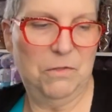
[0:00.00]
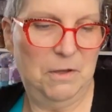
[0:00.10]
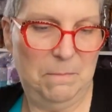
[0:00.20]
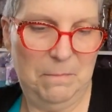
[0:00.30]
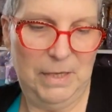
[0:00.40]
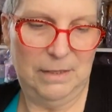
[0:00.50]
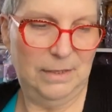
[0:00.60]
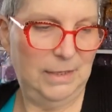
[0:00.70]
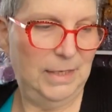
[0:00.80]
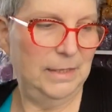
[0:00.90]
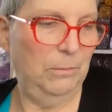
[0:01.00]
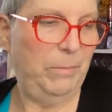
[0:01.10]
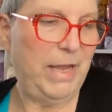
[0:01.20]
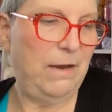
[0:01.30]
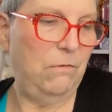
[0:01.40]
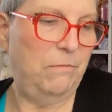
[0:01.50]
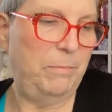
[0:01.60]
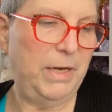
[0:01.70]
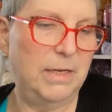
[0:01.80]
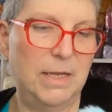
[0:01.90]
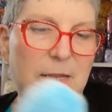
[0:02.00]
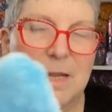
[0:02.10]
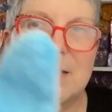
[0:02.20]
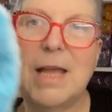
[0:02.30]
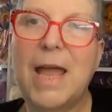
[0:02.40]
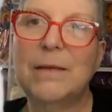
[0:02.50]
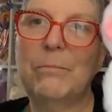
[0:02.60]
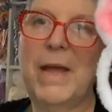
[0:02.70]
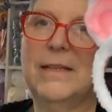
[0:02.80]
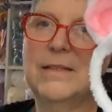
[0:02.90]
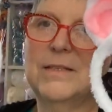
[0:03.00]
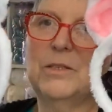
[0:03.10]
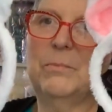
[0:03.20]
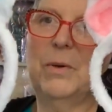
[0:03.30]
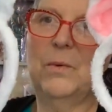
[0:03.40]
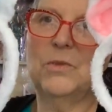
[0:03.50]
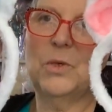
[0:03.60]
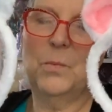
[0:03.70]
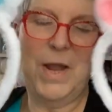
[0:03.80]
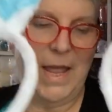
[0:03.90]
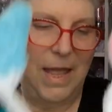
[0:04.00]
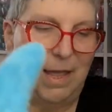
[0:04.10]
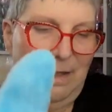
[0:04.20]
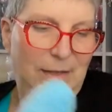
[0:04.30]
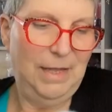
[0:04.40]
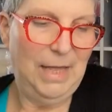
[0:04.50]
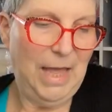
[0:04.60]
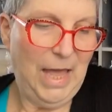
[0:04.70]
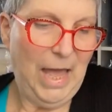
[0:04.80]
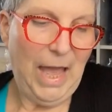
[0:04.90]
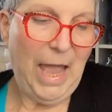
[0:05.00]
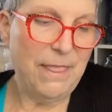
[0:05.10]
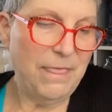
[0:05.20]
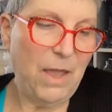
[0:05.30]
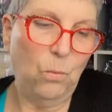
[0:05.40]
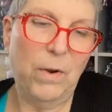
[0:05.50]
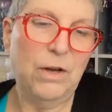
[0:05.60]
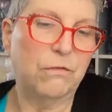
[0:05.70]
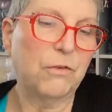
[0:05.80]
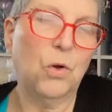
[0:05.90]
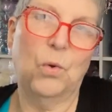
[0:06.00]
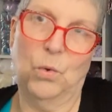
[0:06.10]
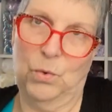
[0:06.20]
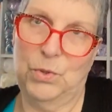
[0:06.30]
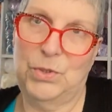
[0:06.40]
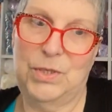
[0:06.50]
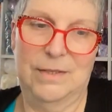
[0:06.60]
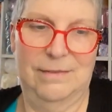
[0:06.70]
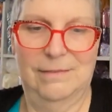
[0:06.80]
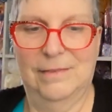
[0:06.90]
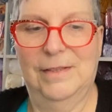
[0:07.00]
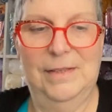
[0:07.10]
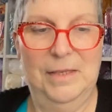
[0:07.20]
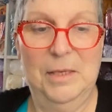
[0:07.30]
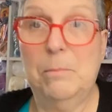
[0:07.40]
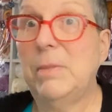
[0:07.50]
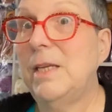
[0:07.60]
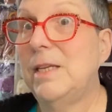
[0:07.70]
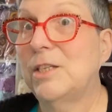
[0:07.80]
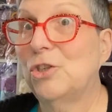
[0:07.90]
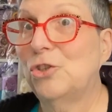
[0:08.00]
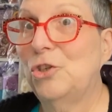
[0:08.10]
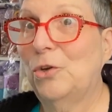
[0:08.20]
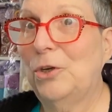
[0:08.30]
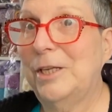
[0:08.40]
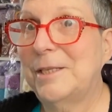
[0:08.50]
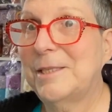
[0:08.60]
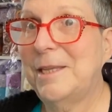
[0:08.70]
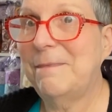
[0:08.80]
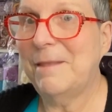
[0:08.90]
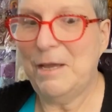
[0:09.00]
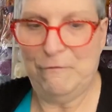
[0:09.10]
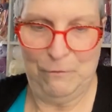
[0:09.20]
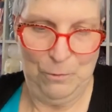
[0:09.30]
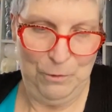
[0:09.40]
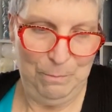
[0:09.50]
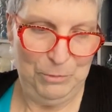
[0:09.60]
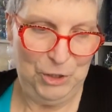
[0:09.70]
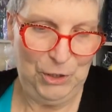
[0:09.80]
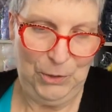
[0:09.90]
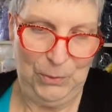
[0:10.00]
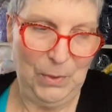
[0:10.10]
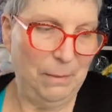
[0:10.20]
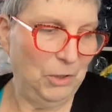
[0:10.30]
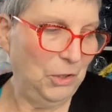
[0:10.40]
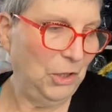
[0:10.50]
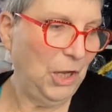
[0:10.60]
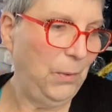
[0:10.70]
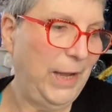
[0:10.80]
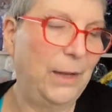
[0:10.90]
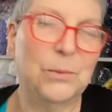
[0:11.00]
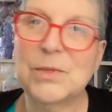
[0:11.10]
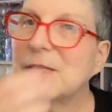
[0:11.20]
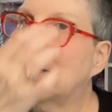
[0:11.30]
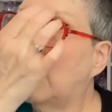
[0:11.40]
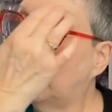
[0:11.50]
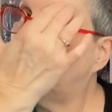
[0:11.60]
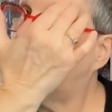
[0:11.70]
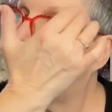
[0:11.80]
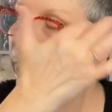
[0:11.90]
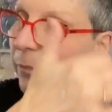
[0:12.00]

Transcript: them a little pair of bunny ear headbands to wear, and there will of course be Easter chocolates in there for them too. I'm going to go out, I'll